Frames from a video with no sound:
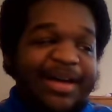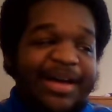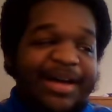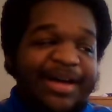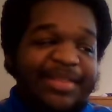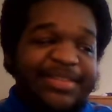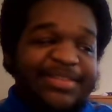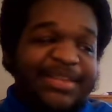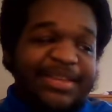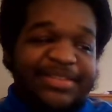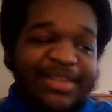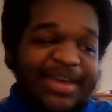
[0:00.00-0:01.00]
The
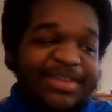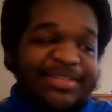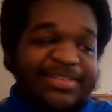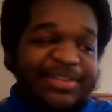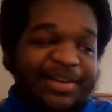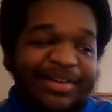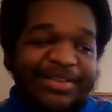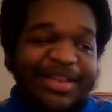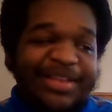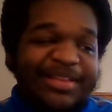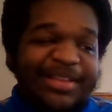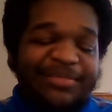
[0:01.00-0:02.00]
6 second song
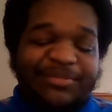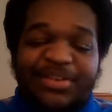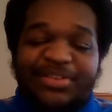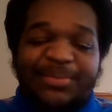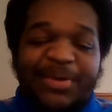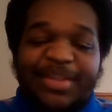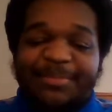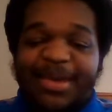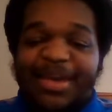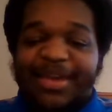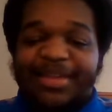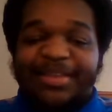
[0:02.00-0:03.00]
that Reese one he
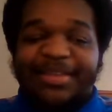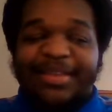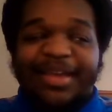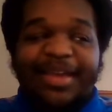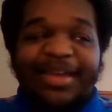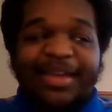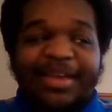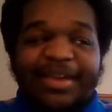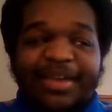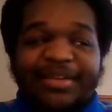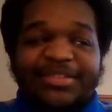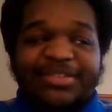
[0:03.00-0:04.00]
made
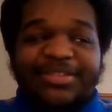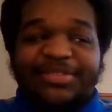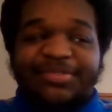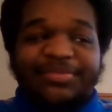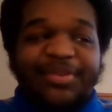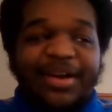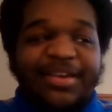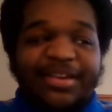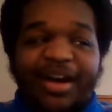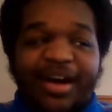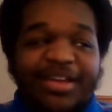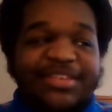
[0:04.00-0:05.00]
was
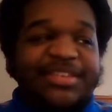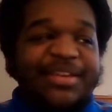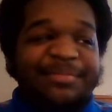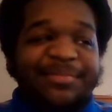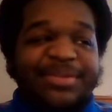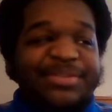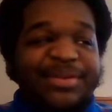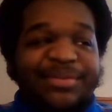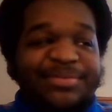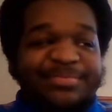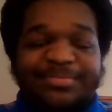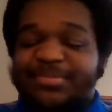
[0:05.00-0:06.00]
fucking awesome. He's
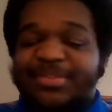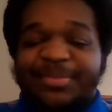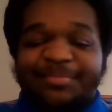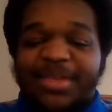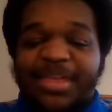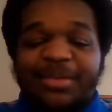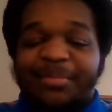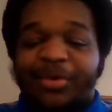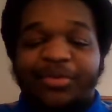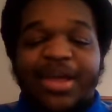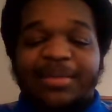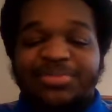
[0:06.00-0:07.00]
on some
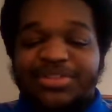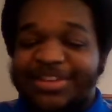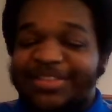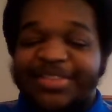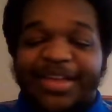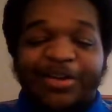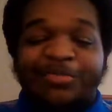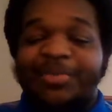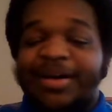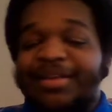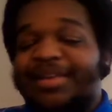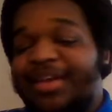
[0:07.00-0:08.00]
emo rap shit though,
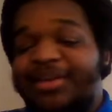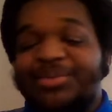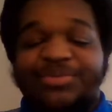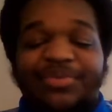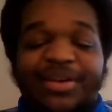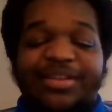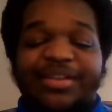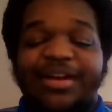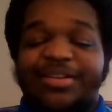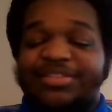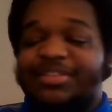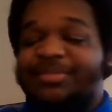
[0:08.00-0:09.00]
but yeah, it was fucking
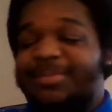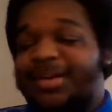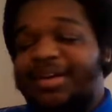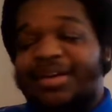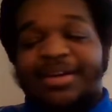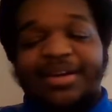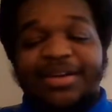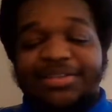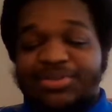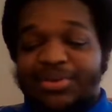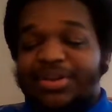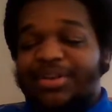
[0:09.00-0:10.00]
awesome. I
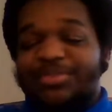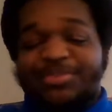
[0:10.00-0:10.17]
enjoyed it.